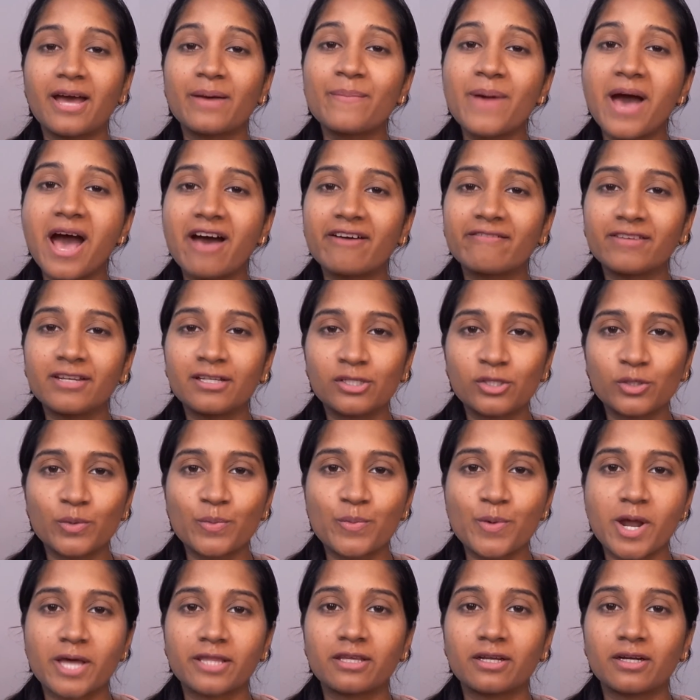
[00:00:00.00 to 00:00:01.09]
I'm having 2
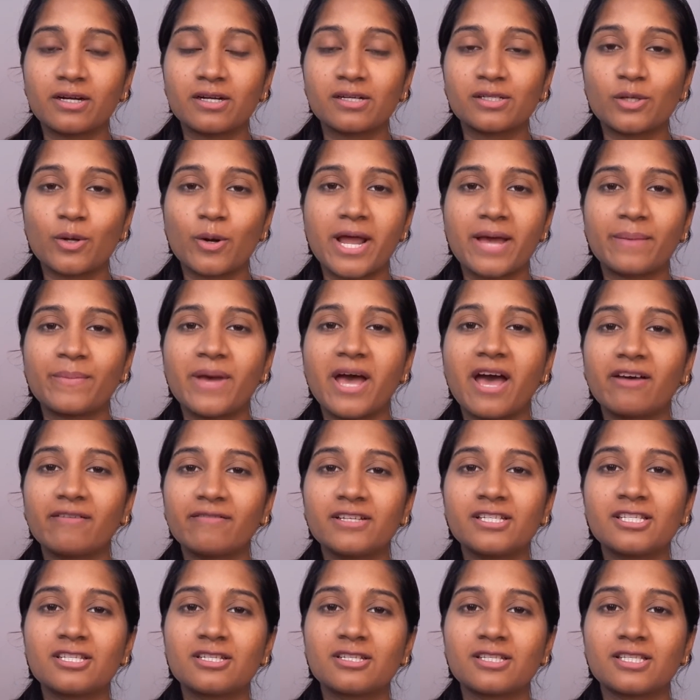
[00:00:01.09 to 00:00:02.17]
brothers, or I'm
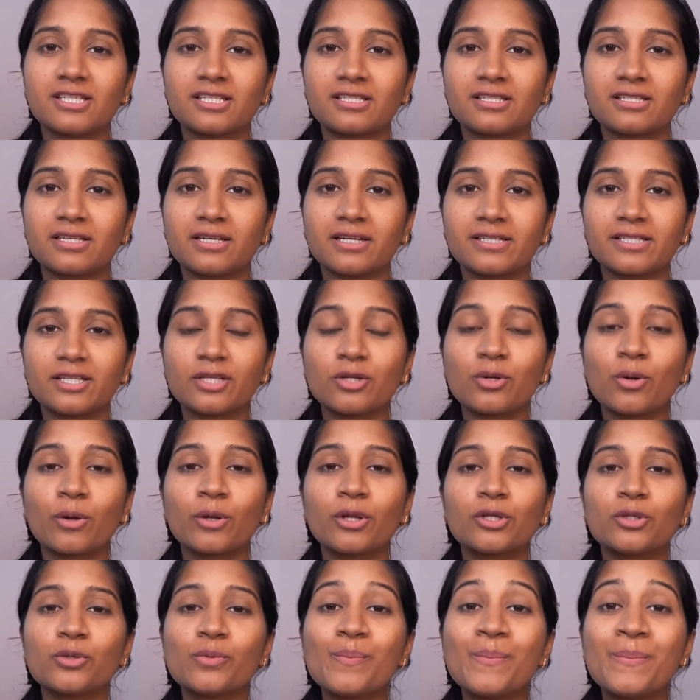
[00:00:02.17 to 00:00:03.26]
having 2 sisters, in
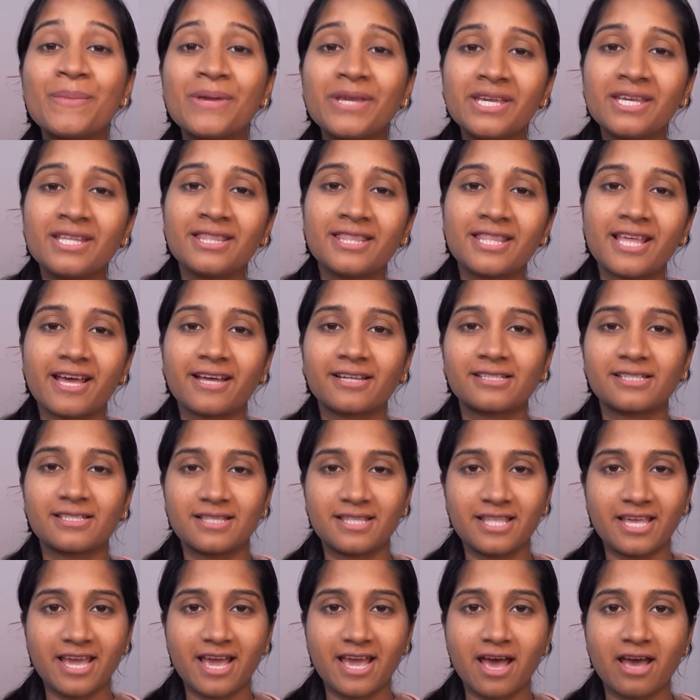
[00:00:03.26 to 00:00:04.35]
order to mean that
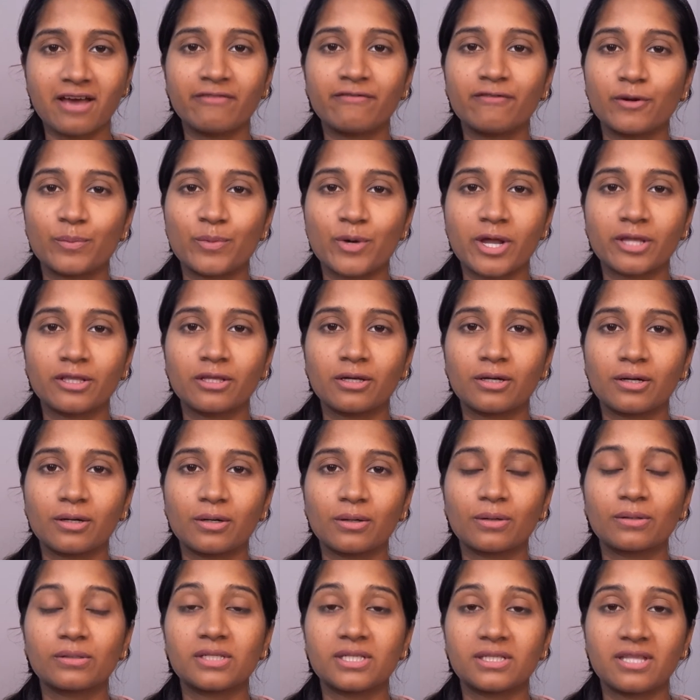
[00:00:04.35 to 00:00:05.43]
they have a
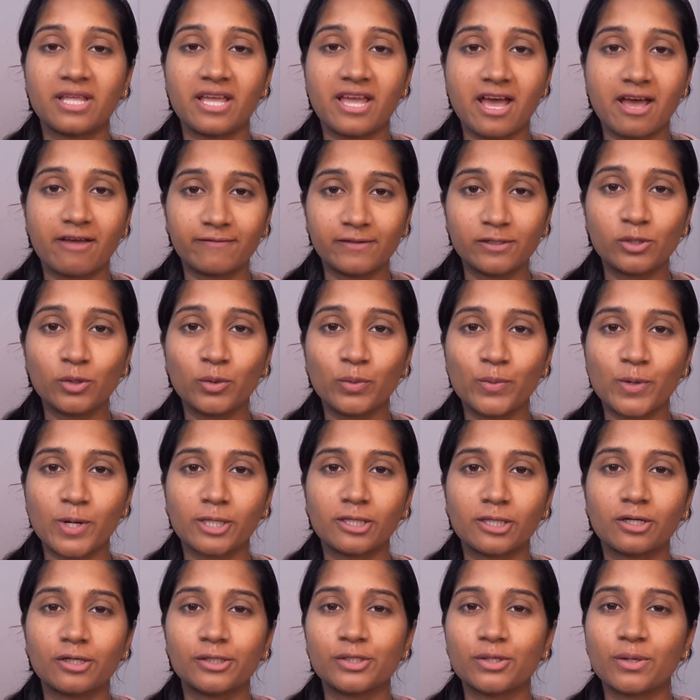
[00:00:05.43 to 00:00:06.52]
brother, they have 2
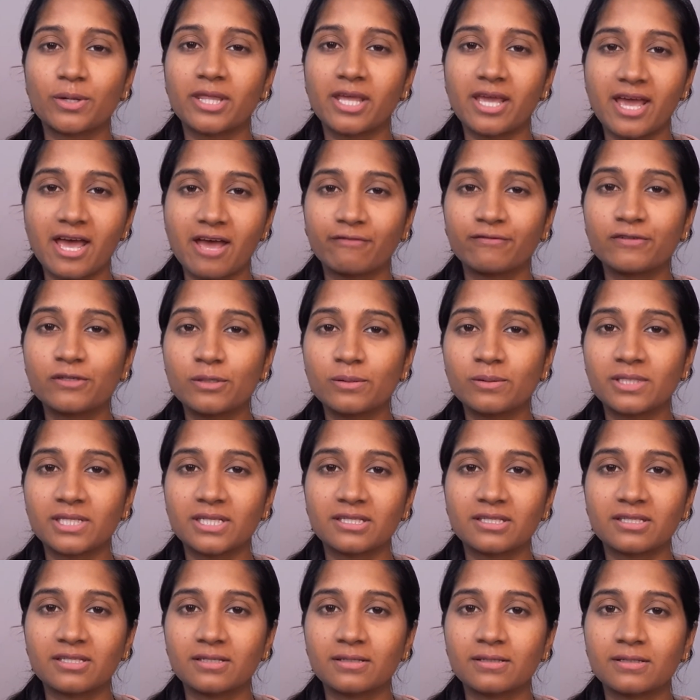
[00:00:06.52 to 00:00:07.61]
brothers, or they have 2
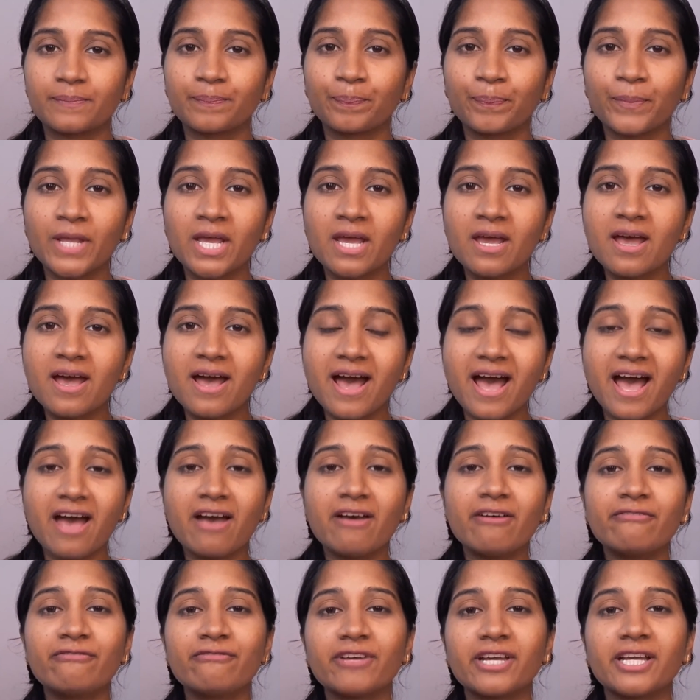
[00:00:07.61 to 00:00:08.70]
sisters.
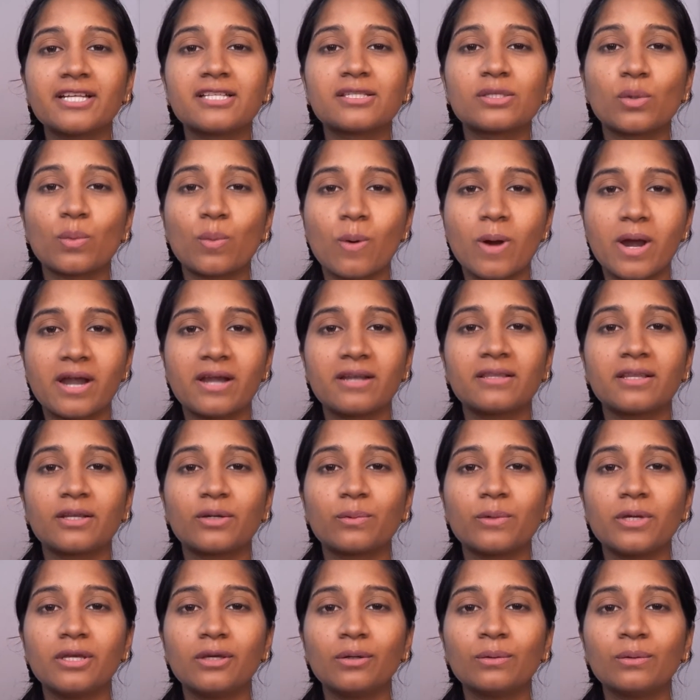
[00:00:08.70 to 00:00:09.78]
Have is a word
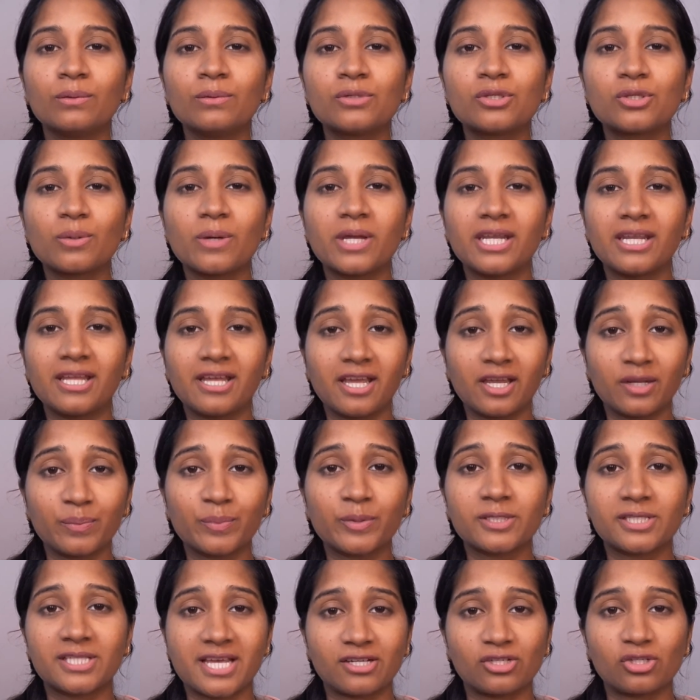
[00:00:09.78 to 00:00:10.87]
that we use to indicate
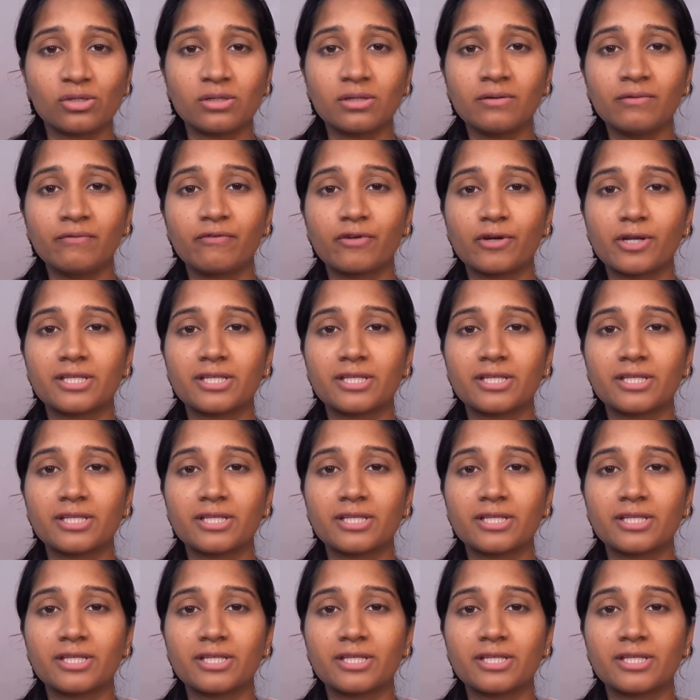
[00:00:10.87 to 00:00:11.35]
possession.